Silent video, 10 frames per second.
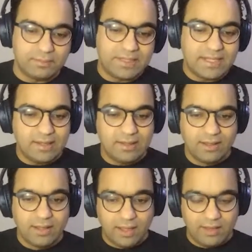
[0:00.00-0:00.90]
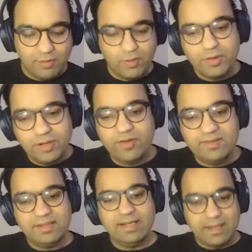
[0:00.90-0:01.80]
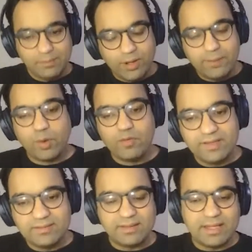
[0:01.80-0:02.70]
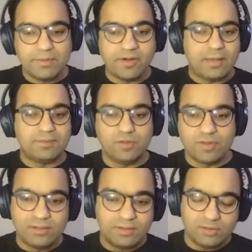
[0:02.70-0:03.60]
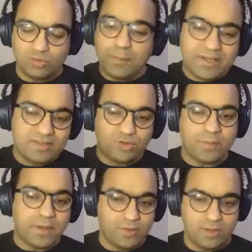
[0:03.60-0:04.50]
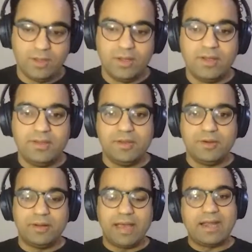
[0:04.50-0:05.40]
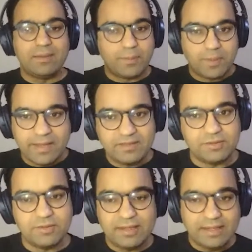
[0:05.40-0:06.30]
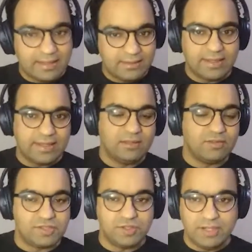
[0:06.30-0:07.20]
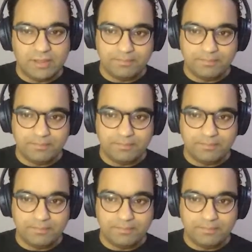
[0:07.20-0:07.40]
But then if you want to increasingly get more and more wins, then perhaps you can swap in and swap out your Adam optimizer and get the gains which you need.